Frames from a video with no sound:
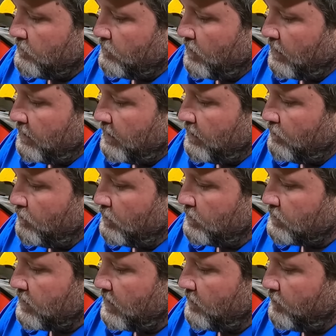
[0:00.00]
Right now we're
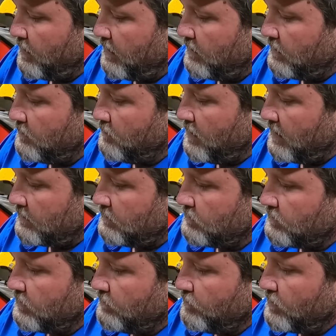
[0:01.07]
just kind of painting it back
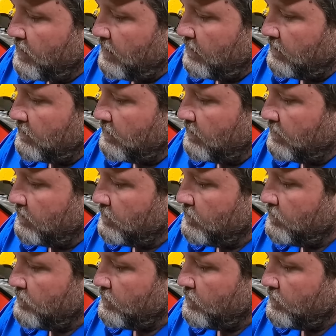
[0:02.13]
to see if we got anything.